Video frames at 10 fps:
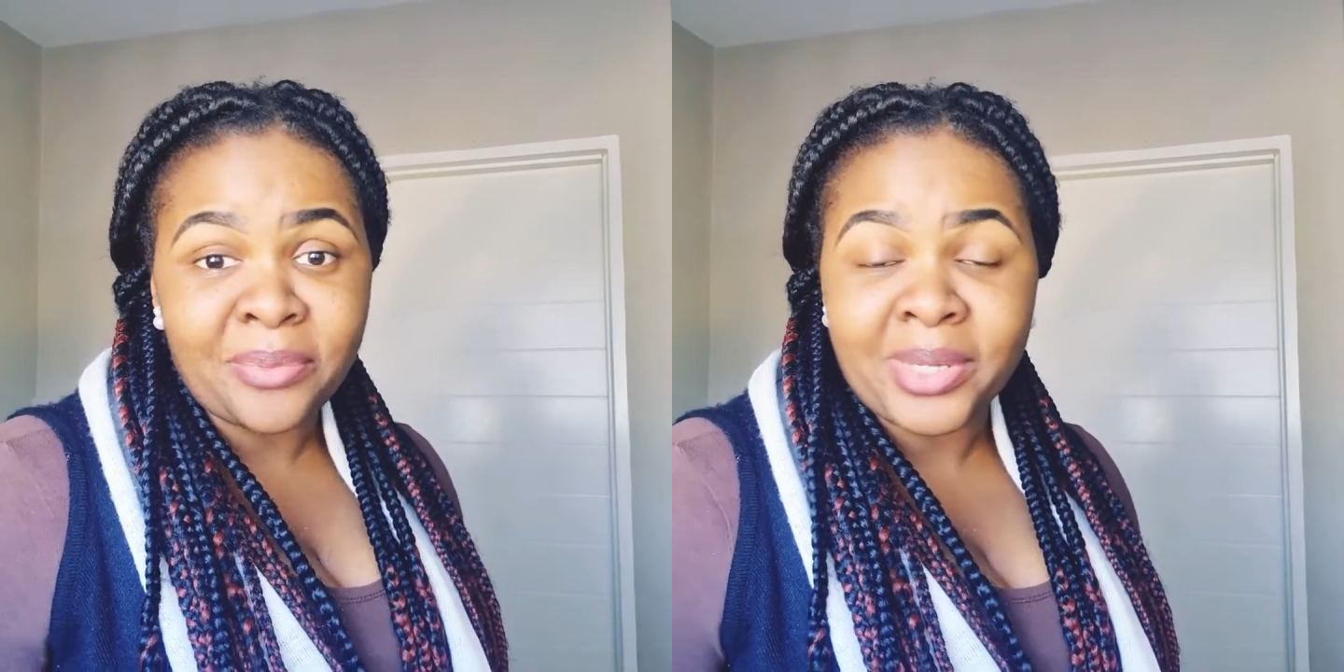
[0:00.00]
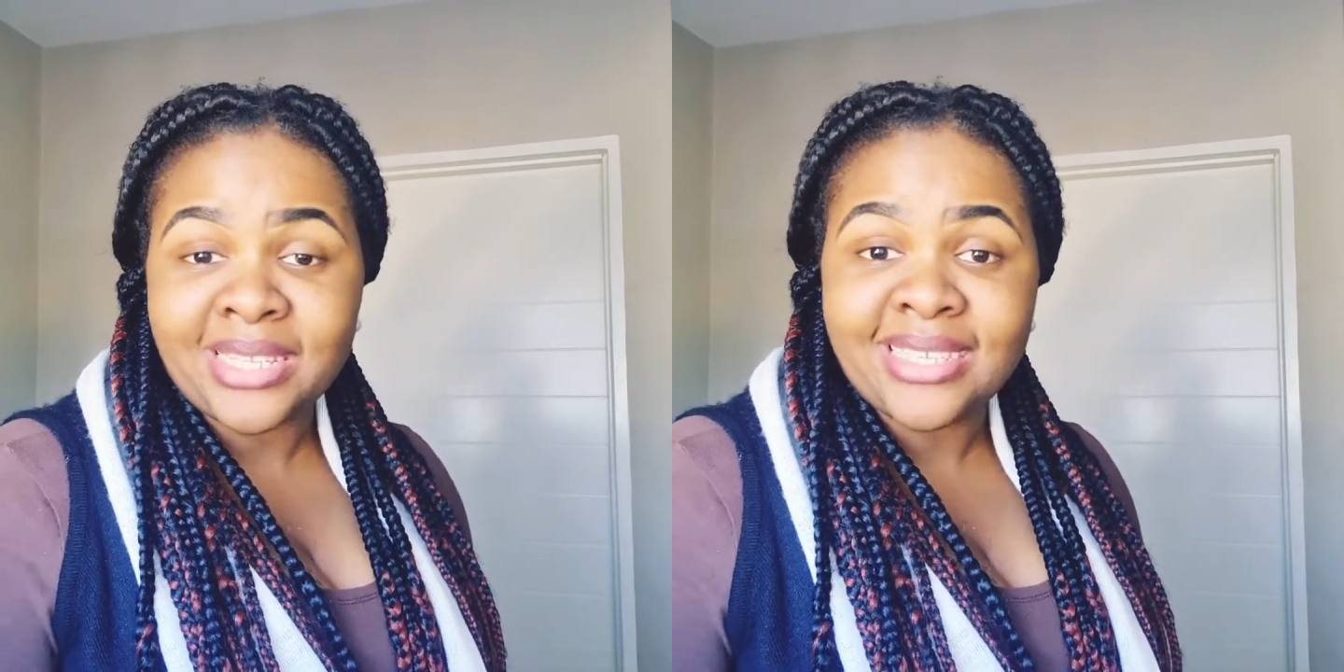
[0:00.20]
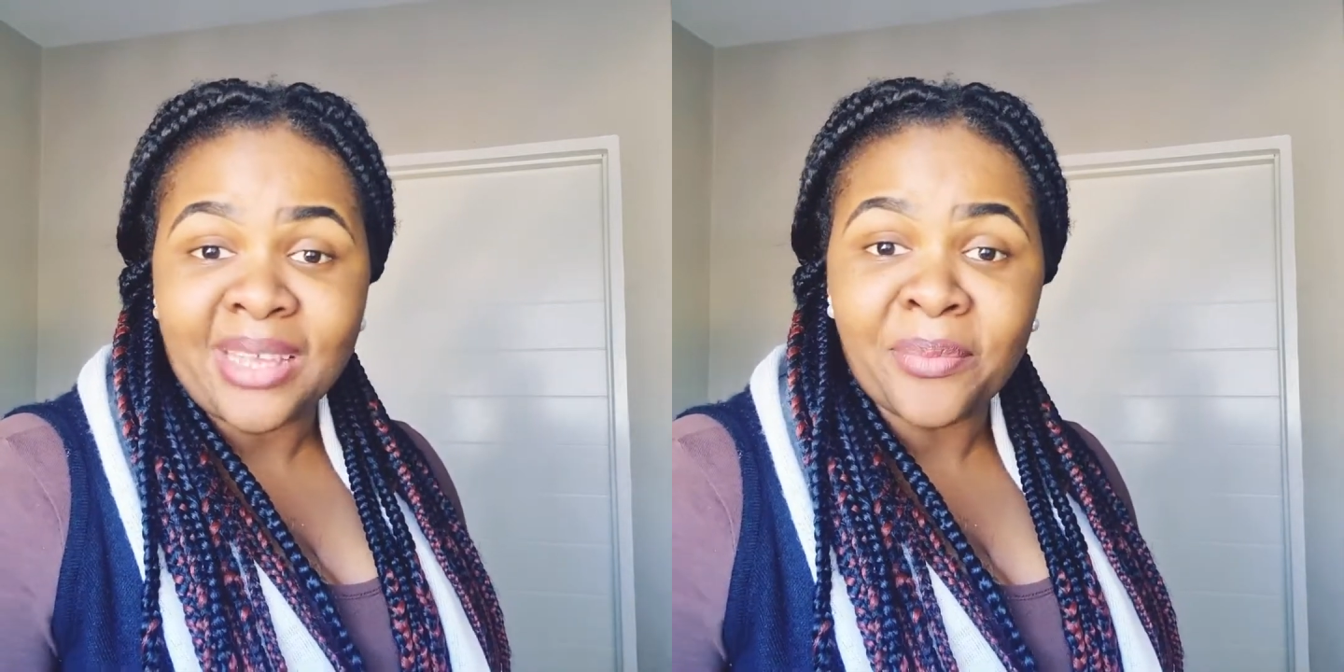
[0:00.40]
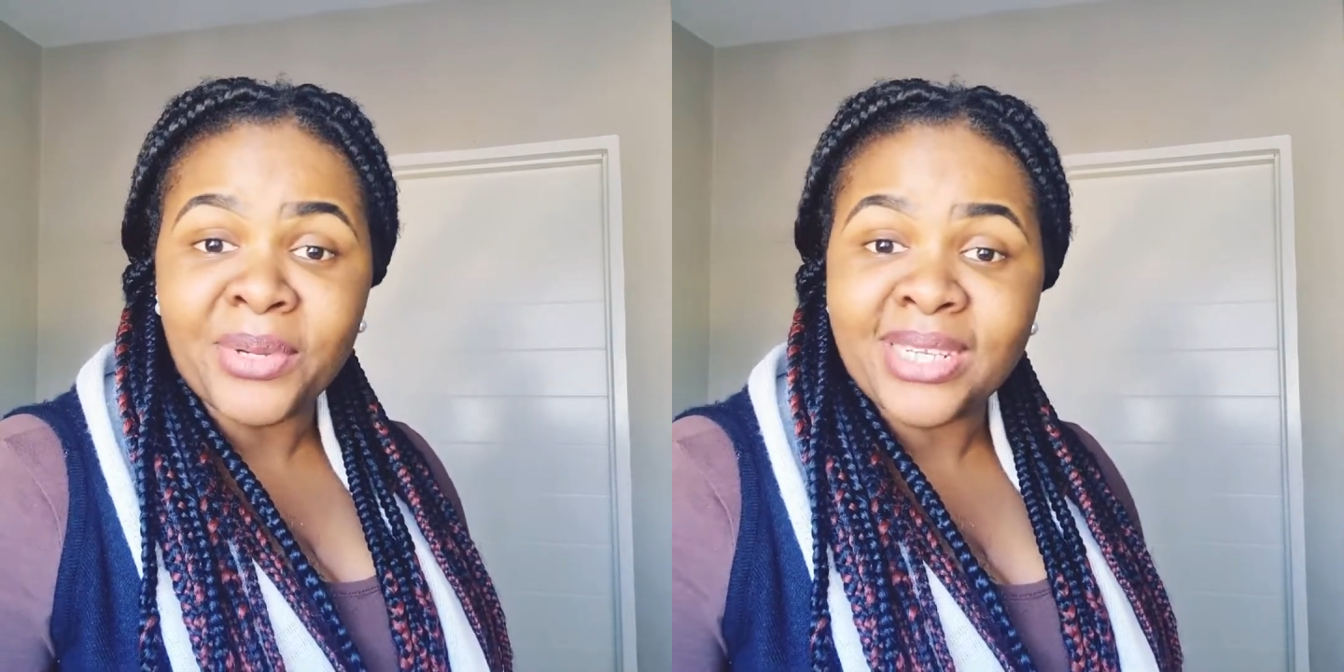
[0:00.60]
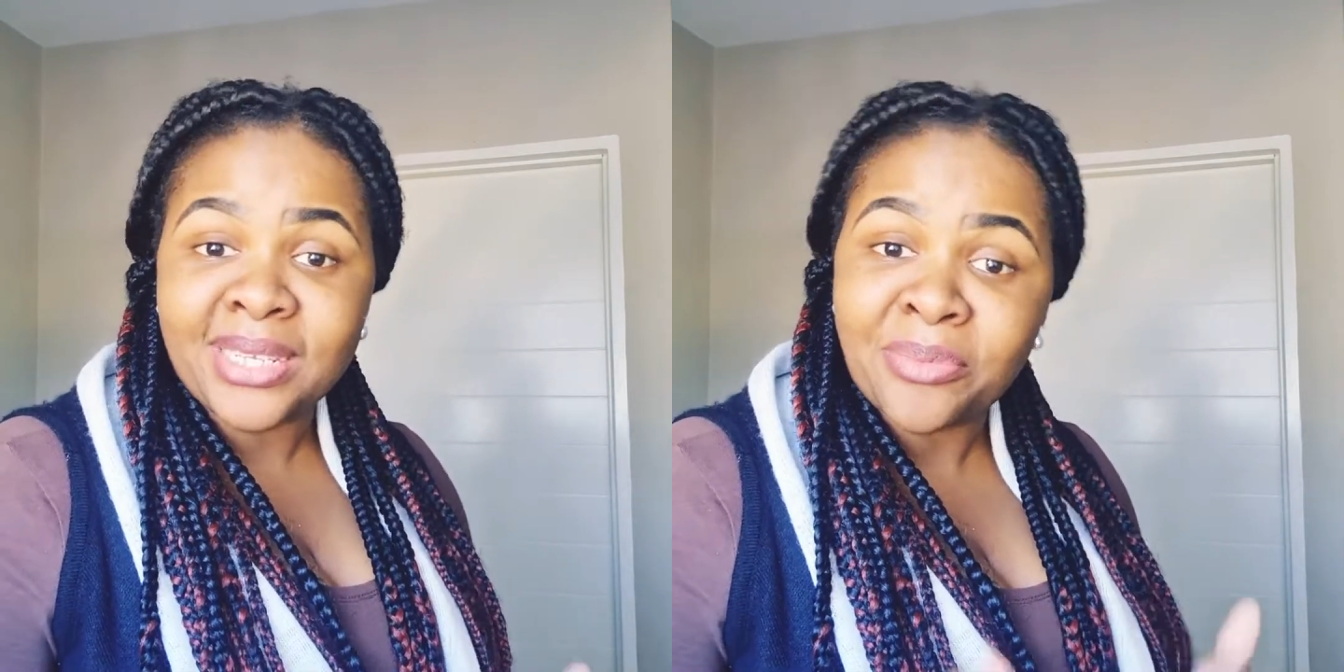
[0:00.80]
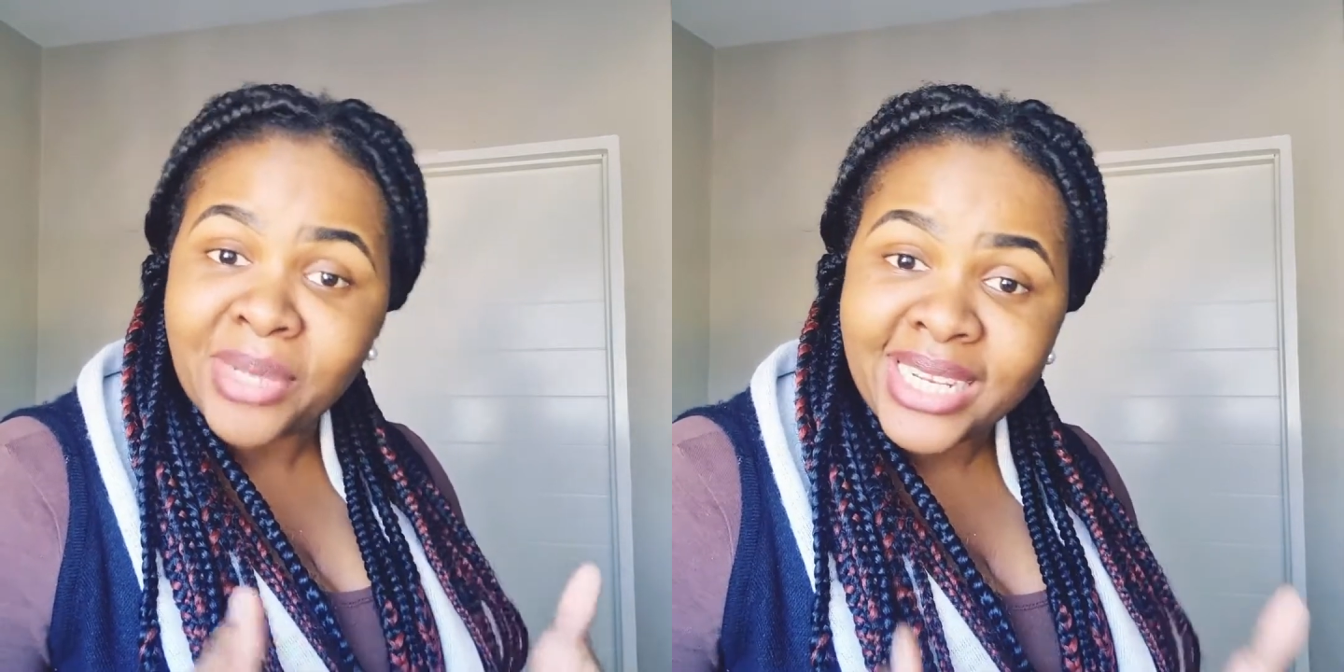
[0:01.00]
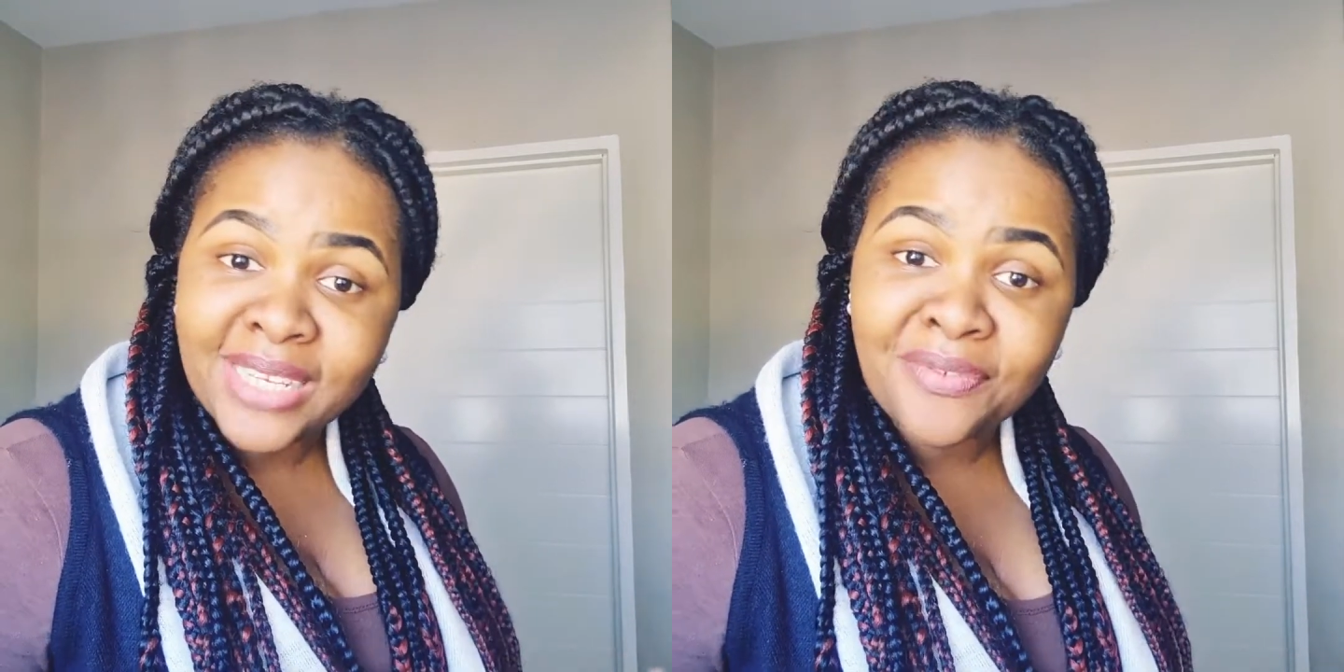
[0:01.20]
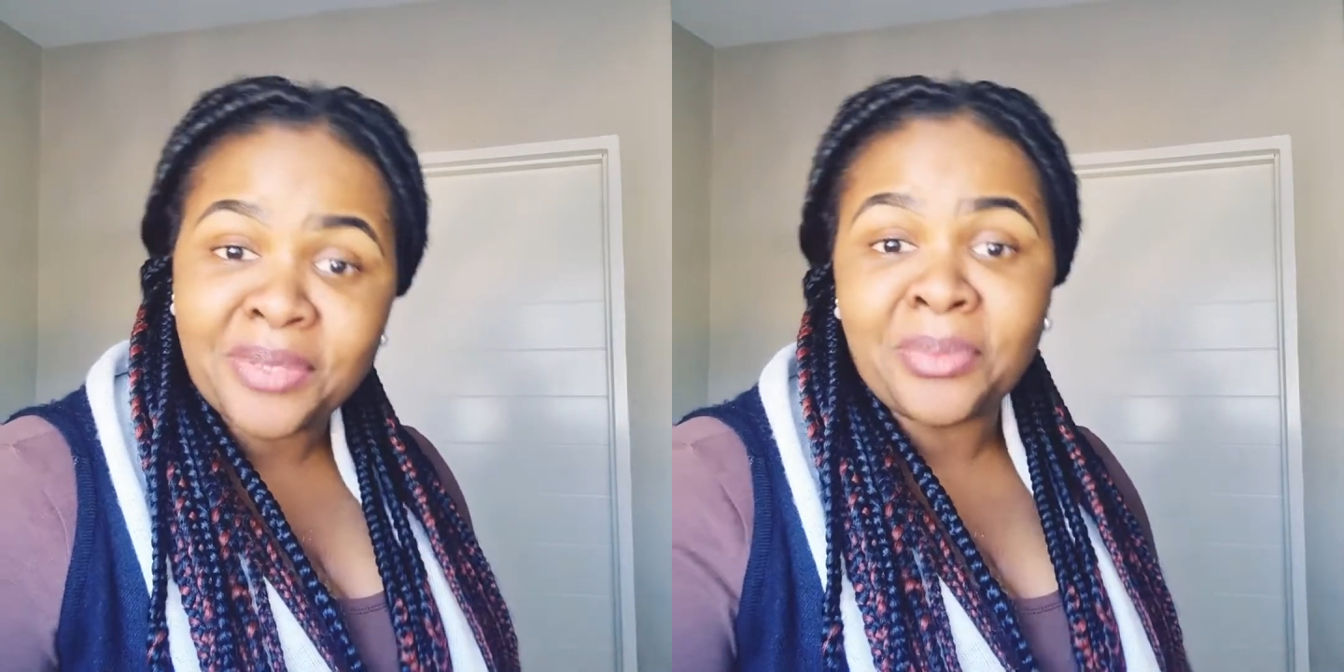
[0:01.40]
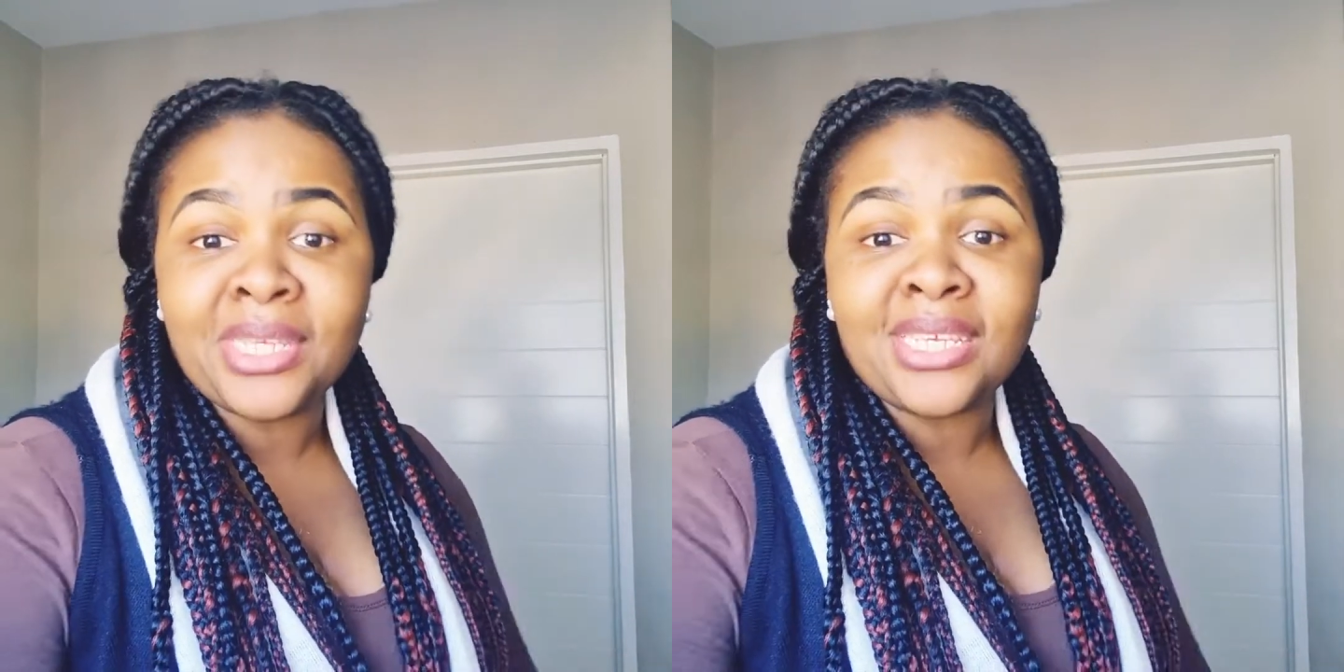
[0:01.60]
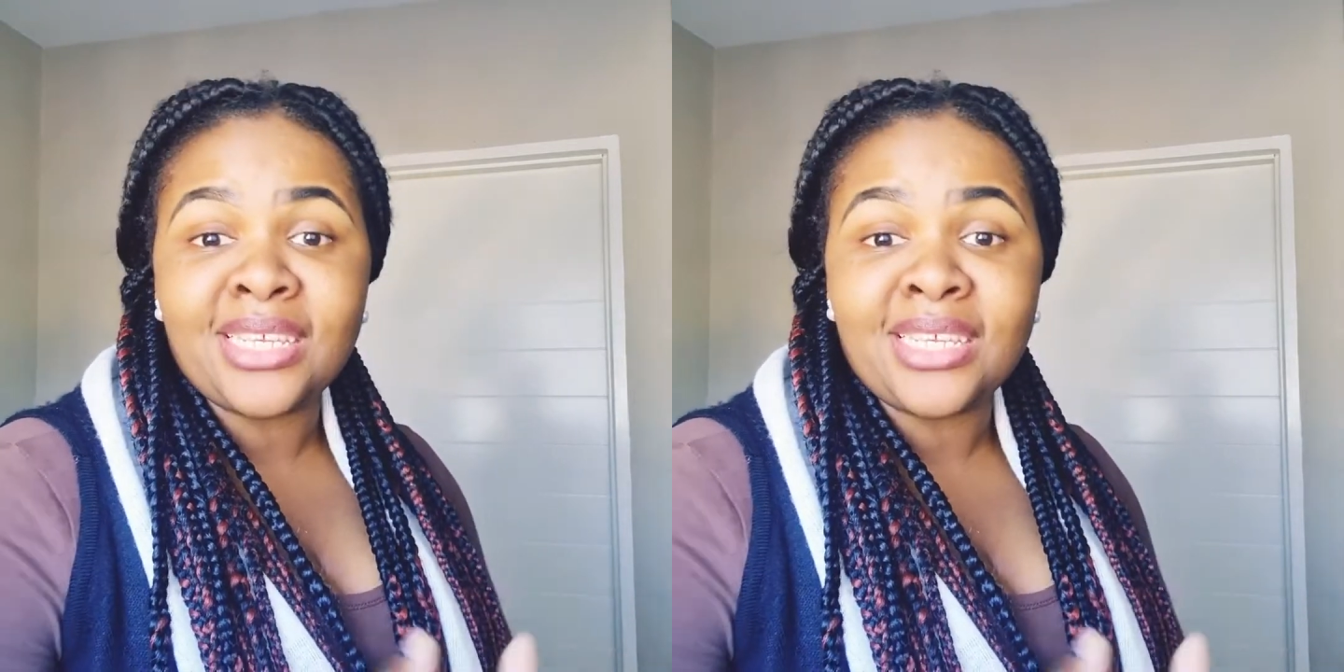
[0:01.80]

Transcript: but somebody believed in me